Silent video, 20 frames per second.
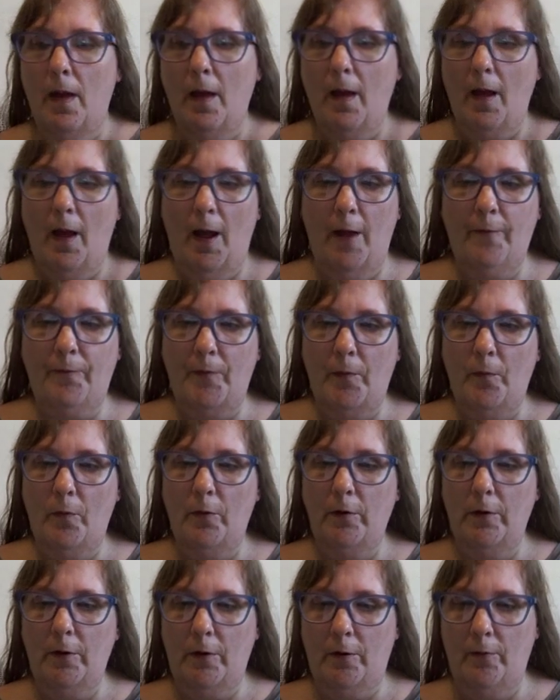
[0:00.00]

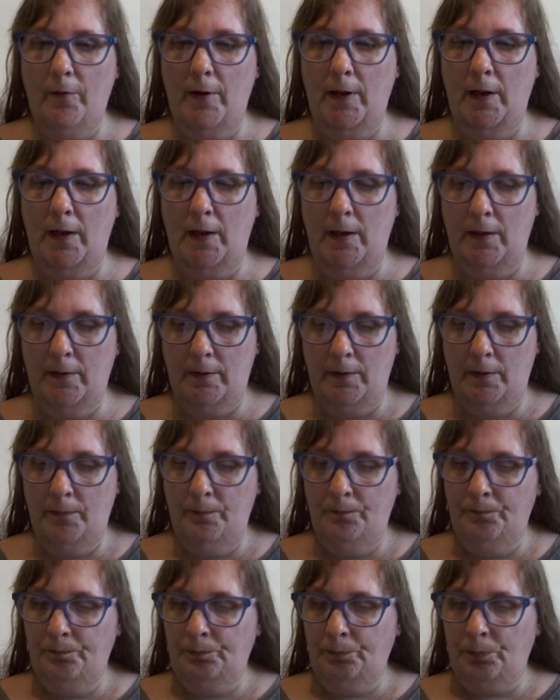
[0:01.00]
Everyone agreed
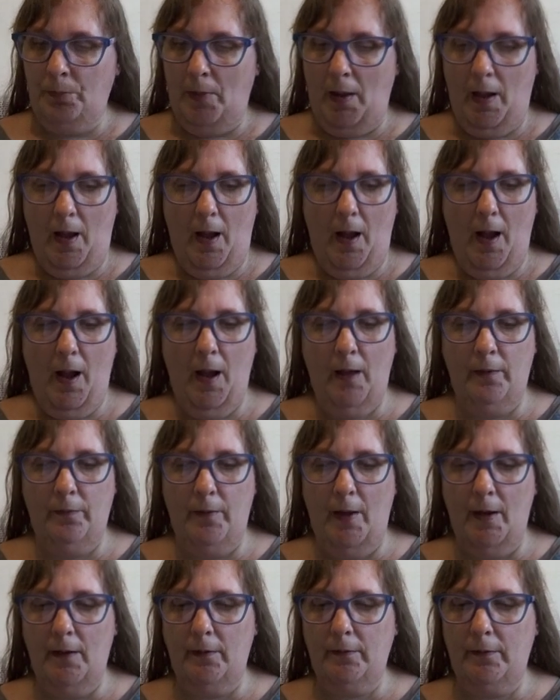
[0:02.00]
and
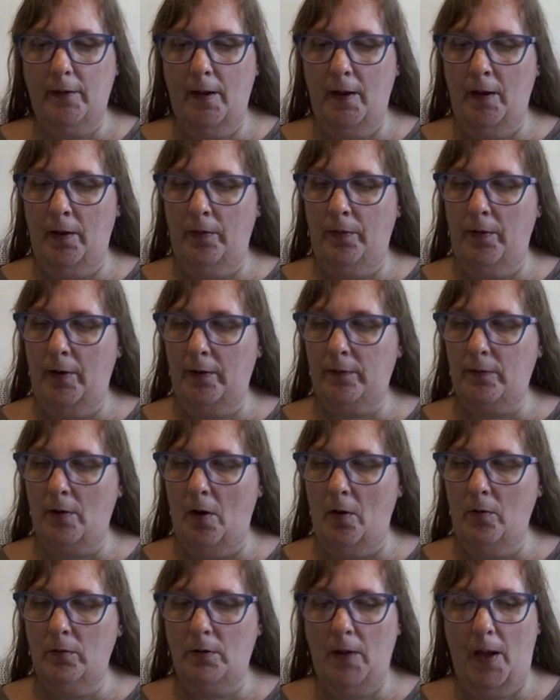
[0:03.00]
that day they
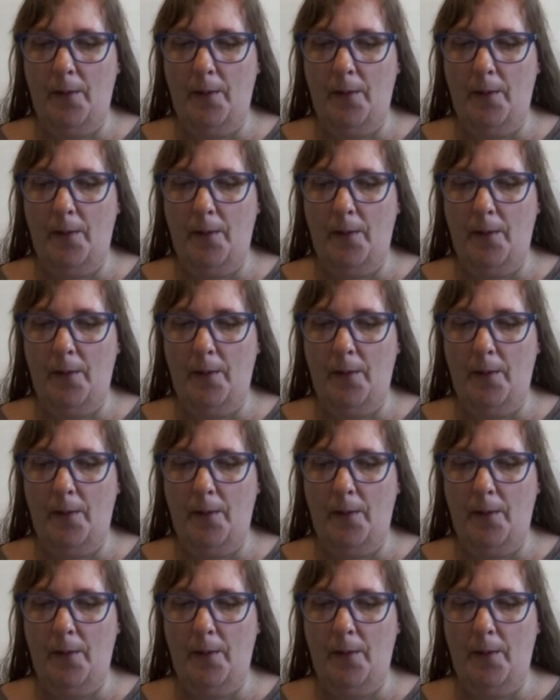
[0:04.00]
told their